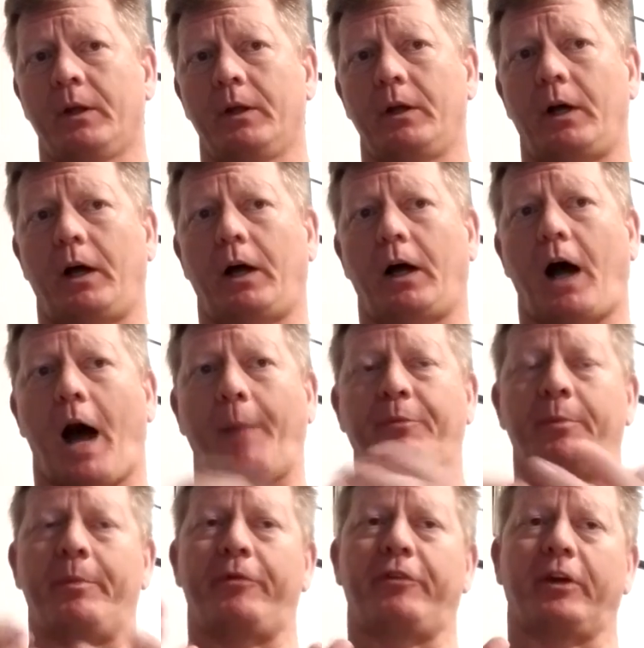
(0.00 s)

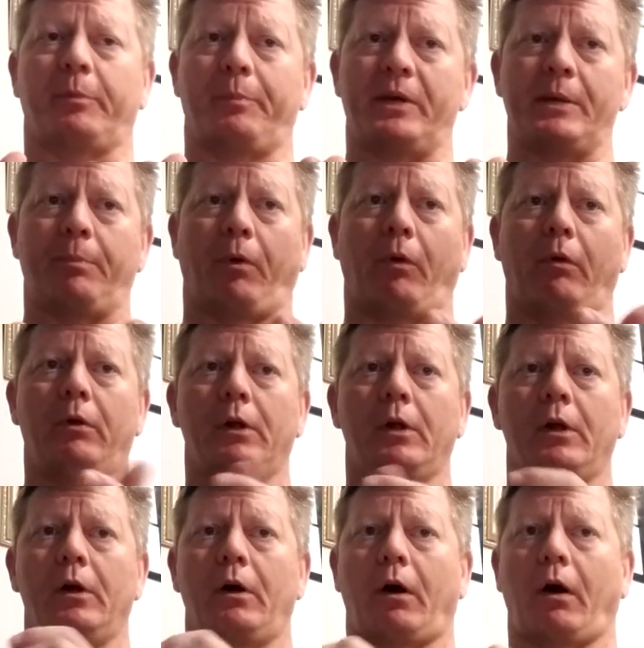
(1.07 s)
Optimistic people
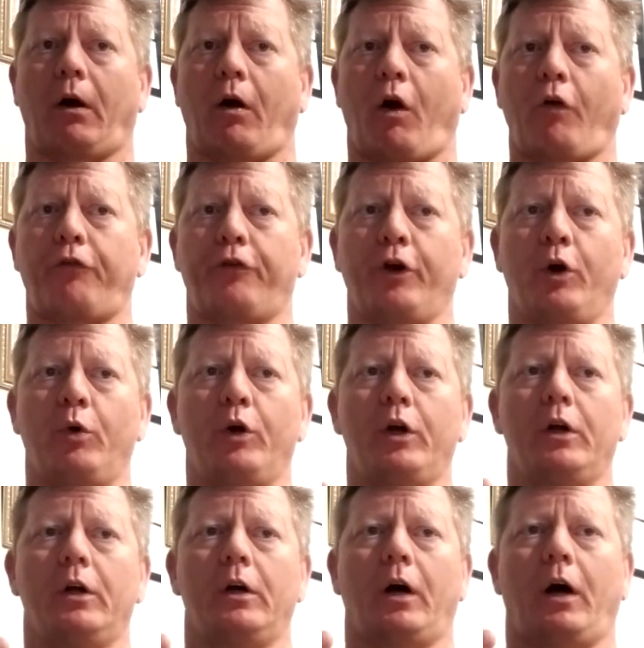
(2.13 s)
are also
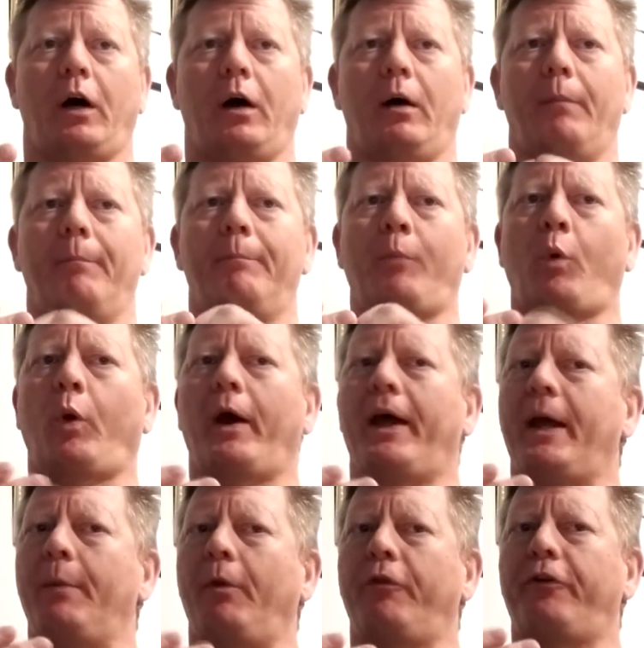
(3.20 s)
more
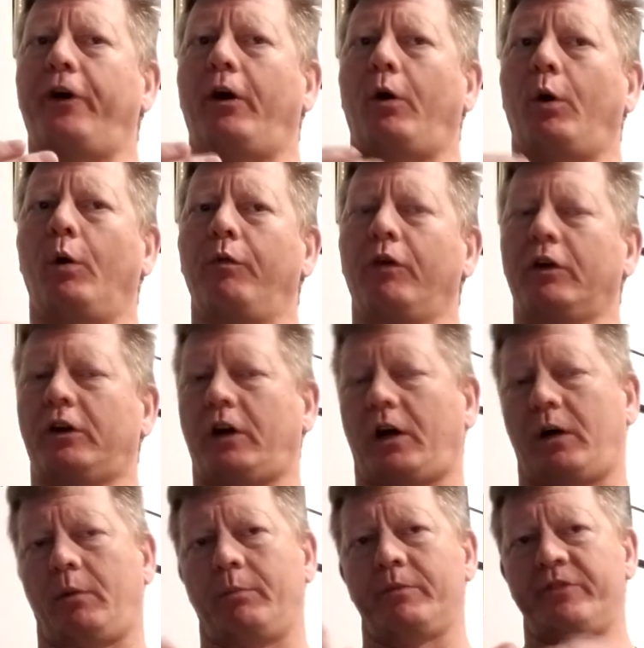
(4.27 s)
able to
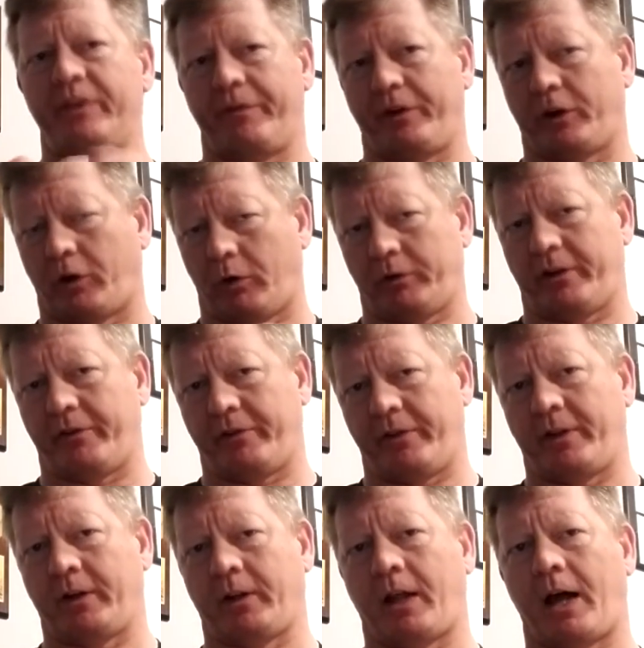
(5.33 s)
overcome difficulties in
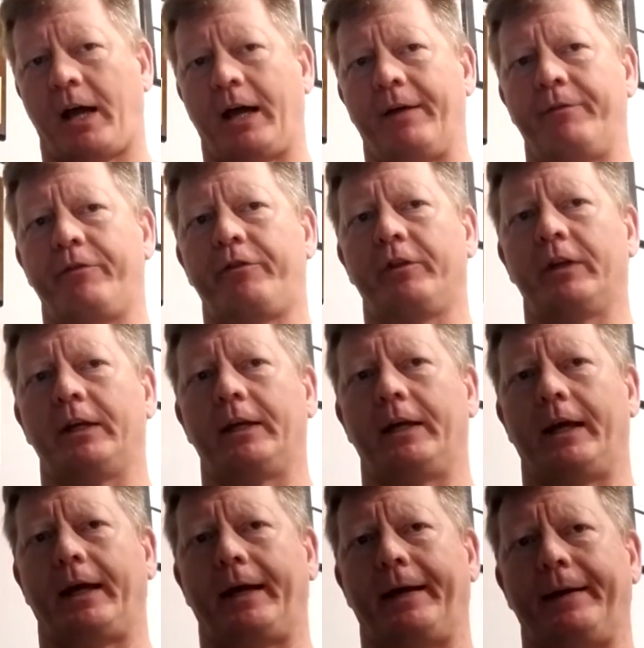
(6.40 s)
their lives.
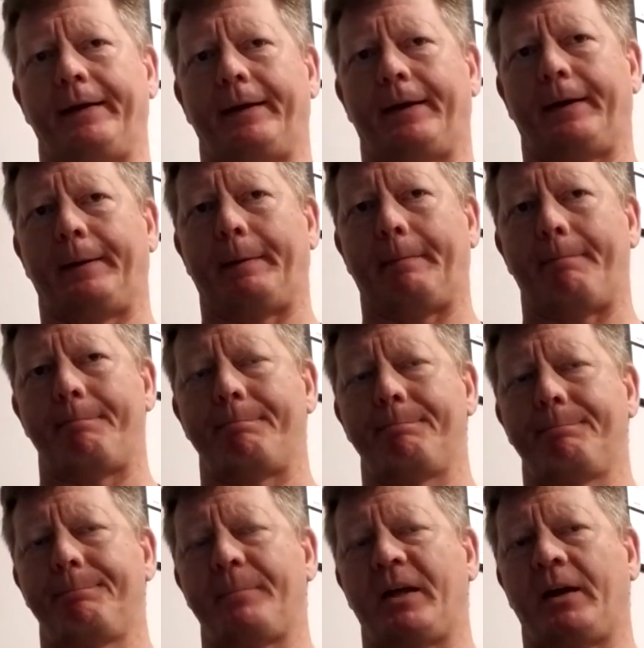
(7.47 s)
And
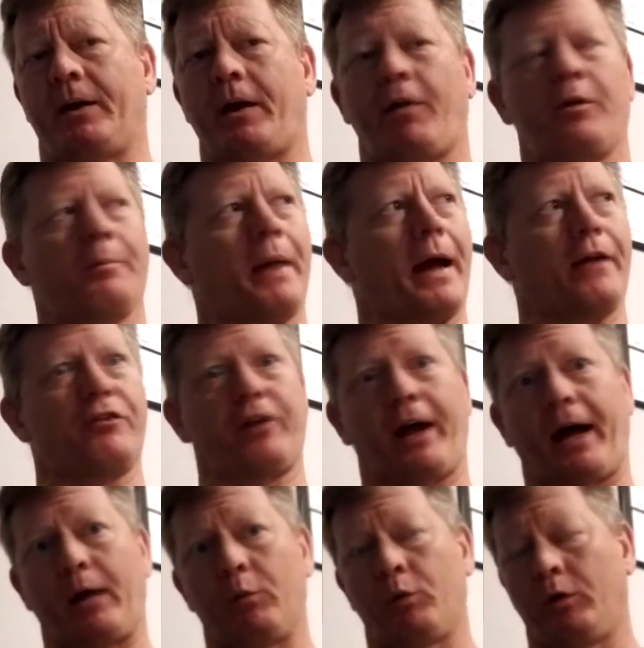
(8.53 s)
in another Matt
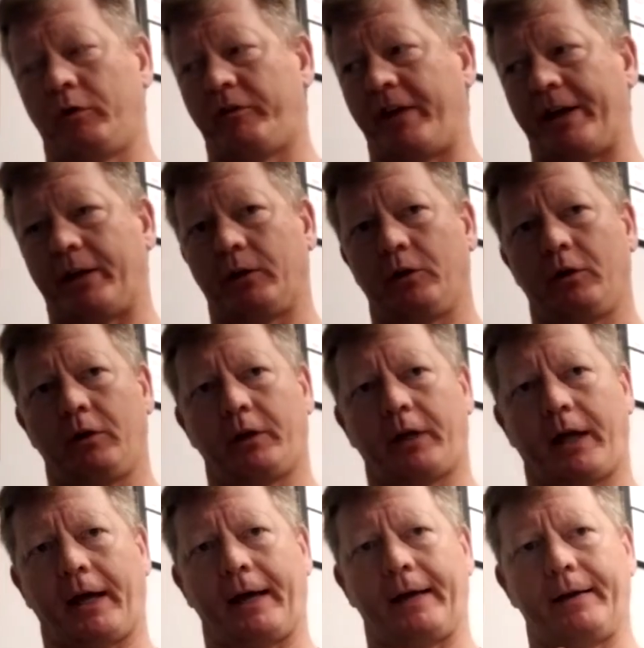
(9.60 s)
chat, we'll take a look
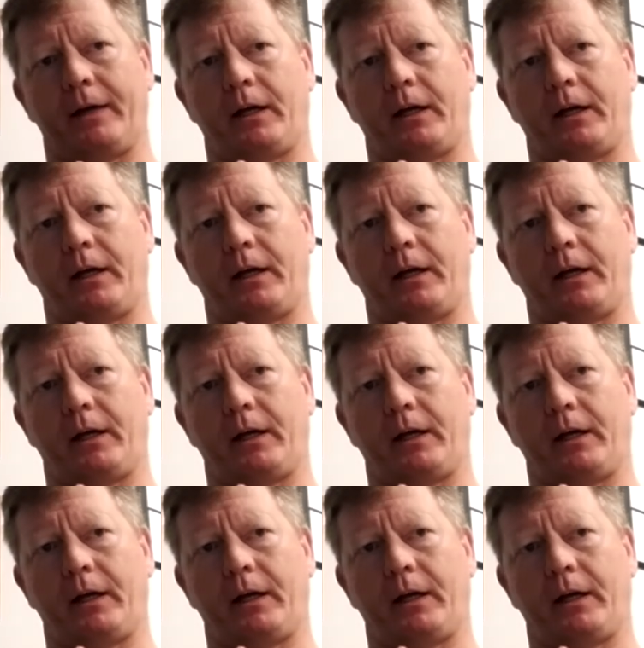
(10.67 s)
at